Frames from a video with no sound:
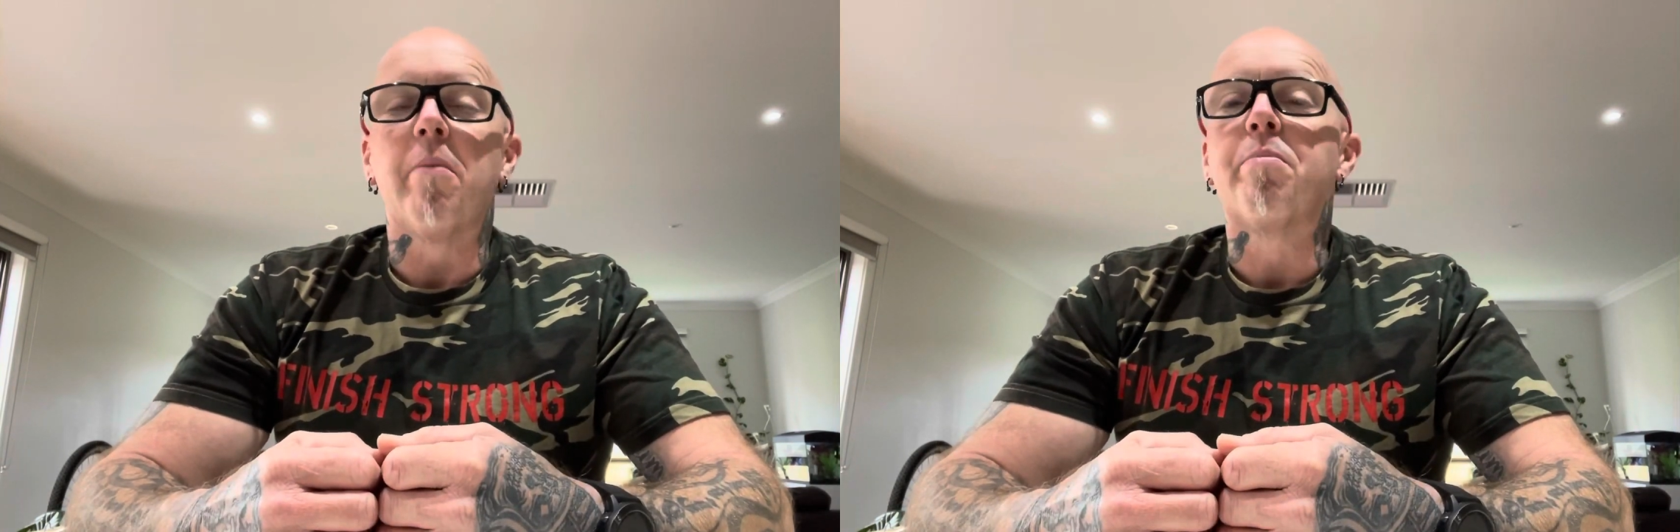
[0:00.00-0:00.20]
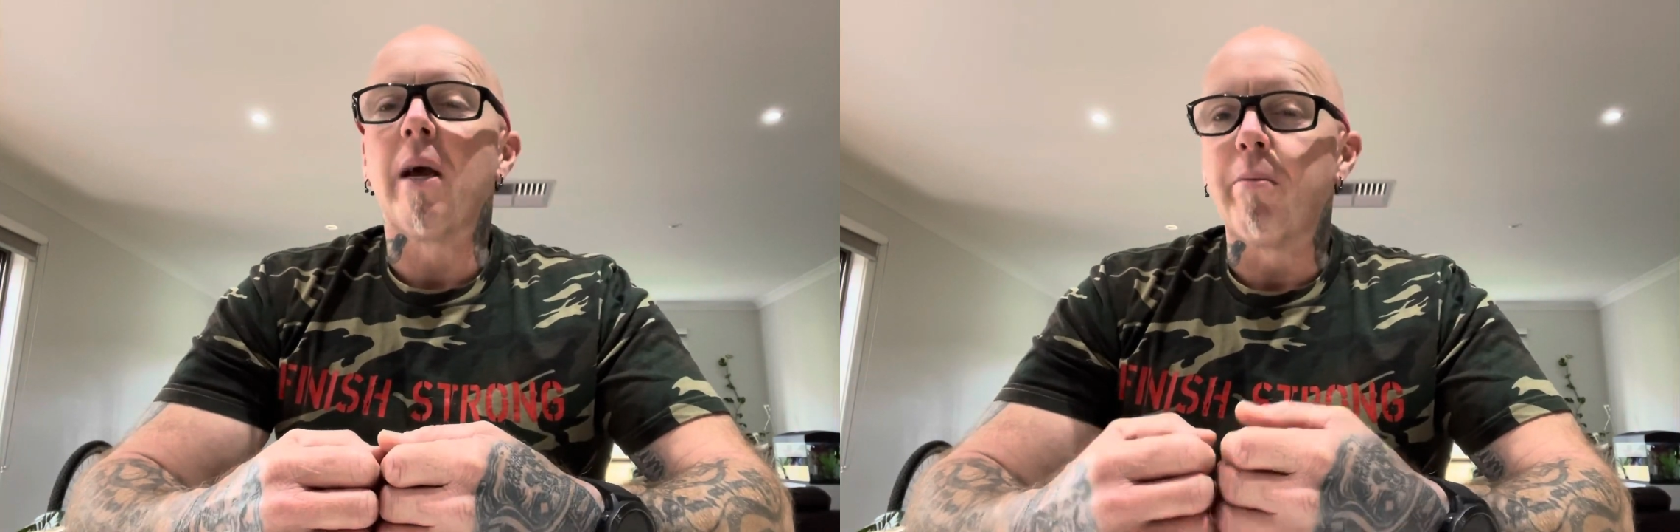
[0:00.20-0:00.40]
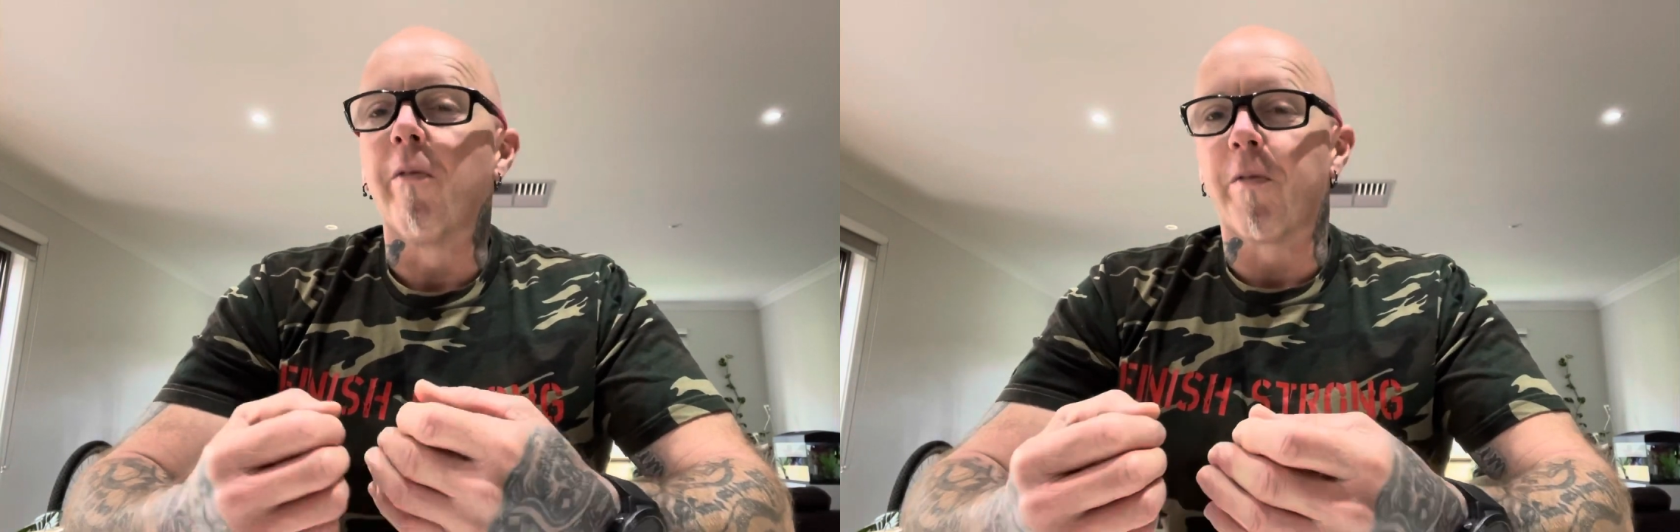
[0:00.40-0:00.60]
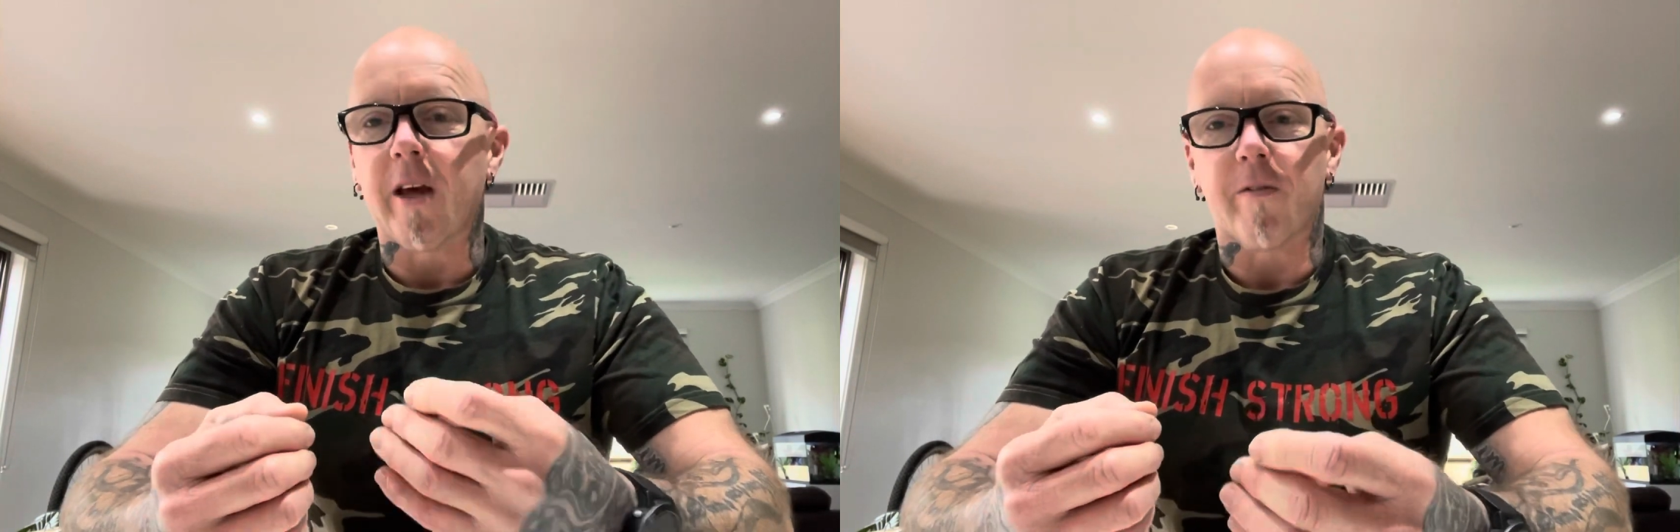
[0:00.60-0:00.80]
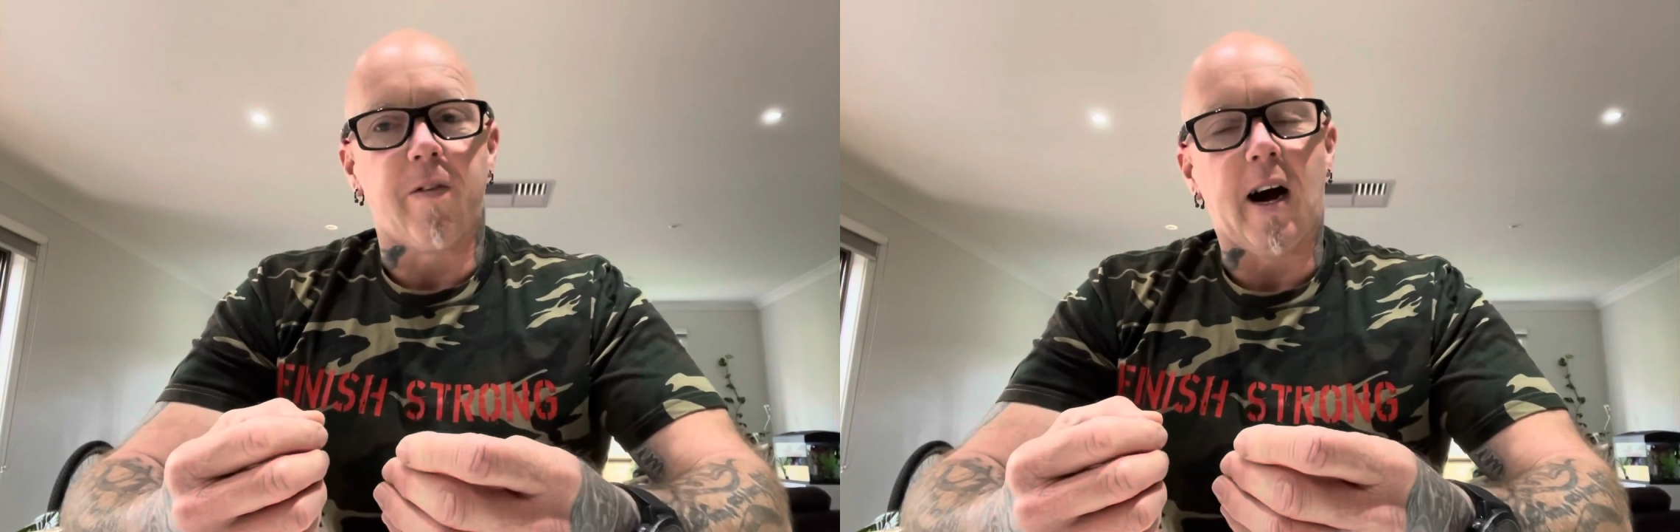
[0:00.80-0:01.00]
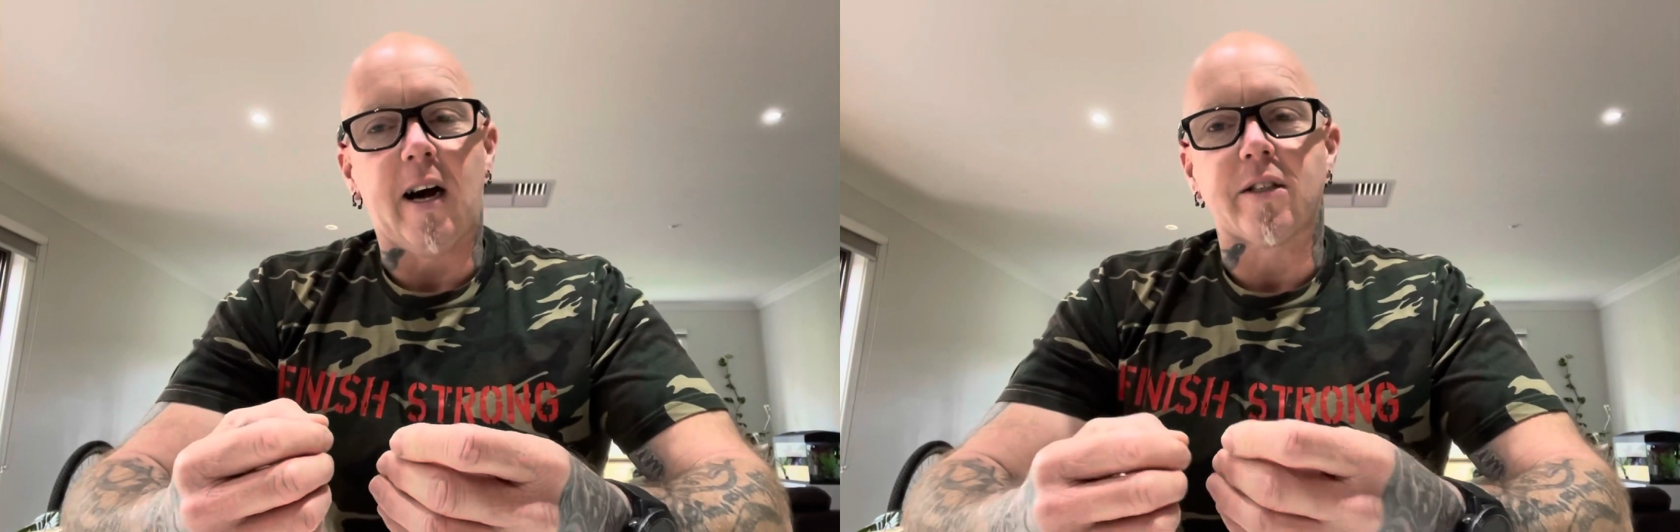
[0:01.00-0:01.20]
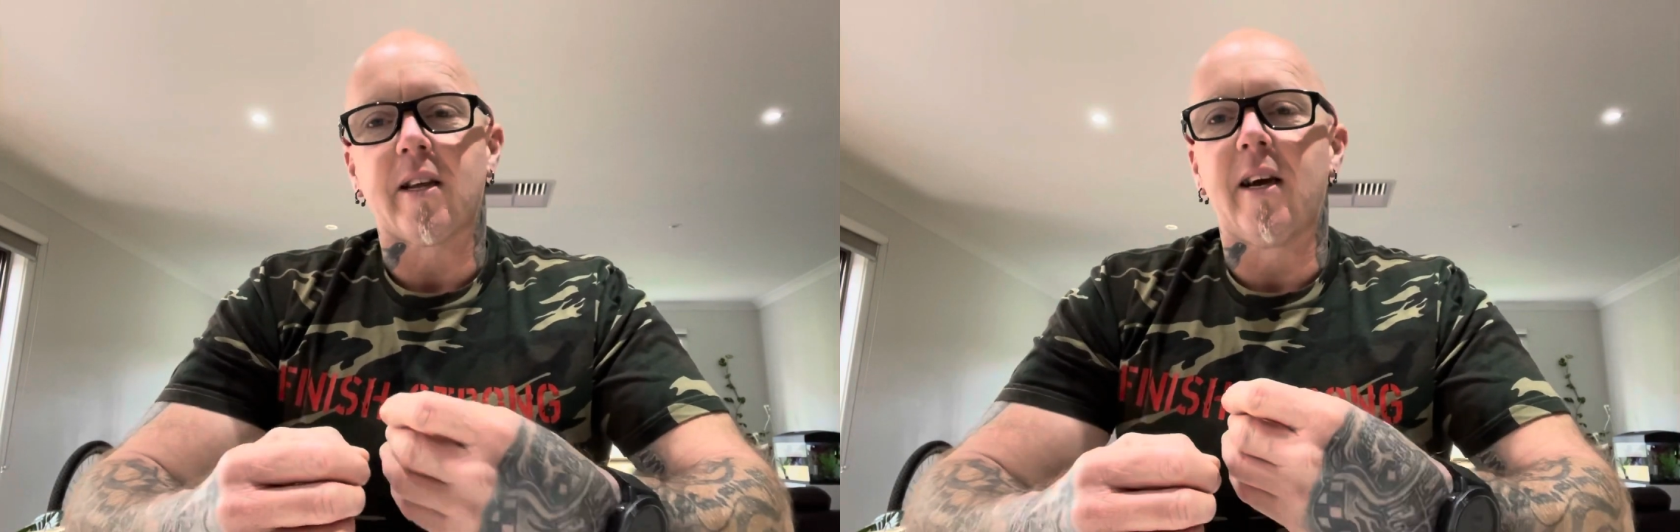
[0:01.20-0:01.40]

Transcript: people think fast,